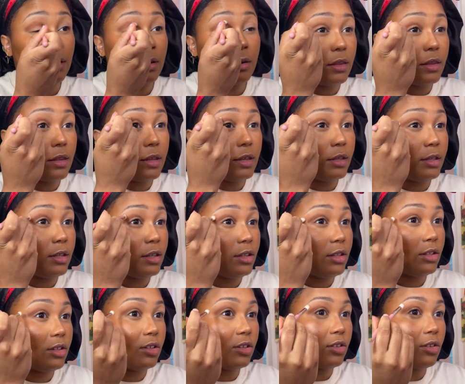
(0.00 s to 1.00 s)
This
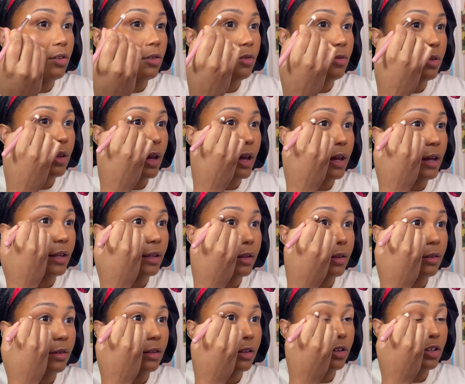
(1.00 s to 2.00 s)
is so that
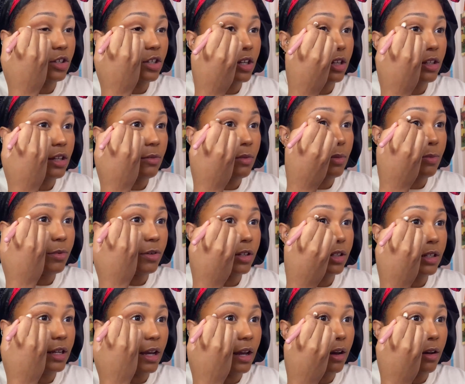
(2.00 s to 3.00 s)
the shade that we put
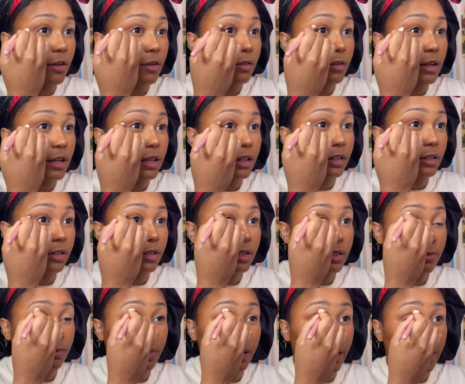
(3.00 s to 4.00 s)
down, it looks
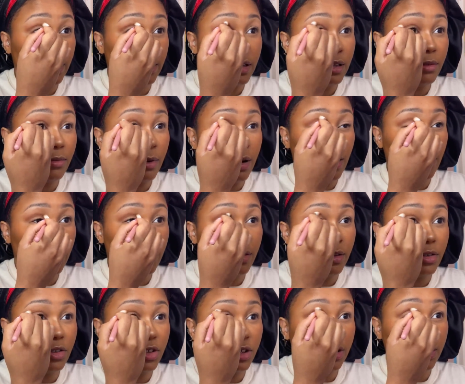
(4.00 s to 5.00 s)
blended rather
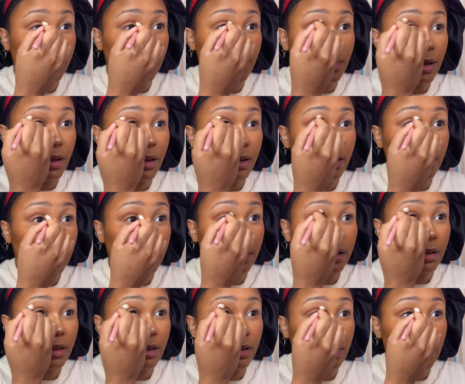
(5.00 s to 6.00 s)
than just a band.
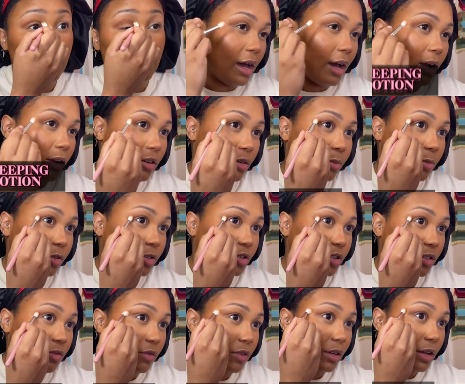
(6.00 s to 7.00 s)
Outer
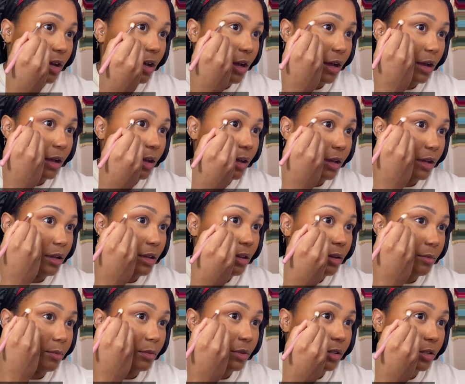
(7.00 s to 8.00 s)
portion of the eye,
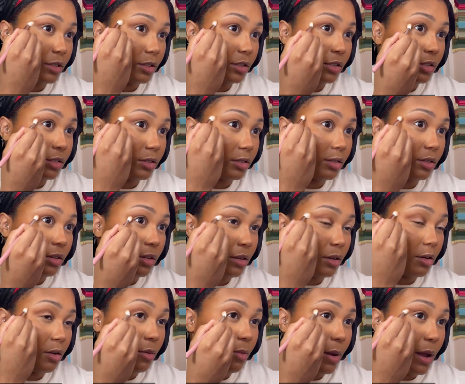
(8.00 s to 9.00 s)
I'm gonna
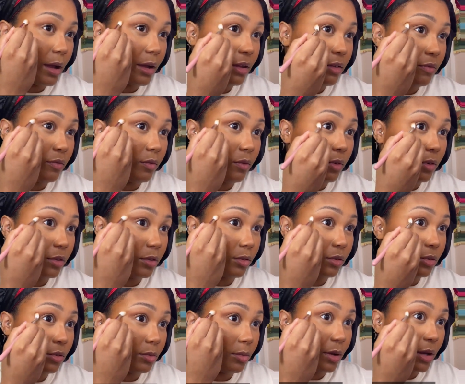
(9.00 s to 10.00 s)
go back and forth, so
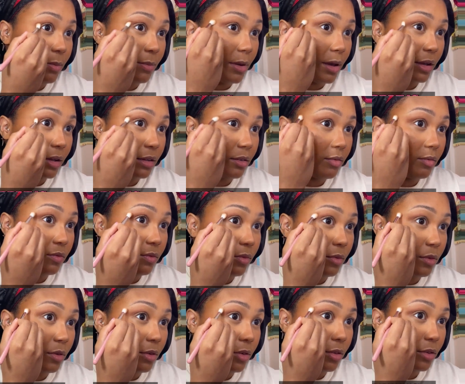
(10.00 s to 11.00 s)
swipe back and
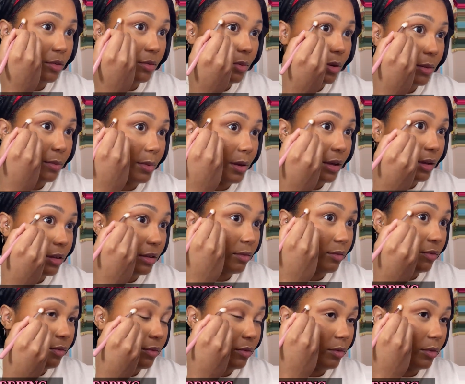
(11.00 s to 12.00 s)
forth, swipe back and
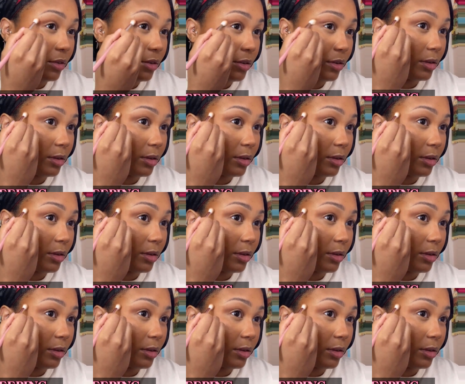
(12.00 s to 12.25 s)
forth.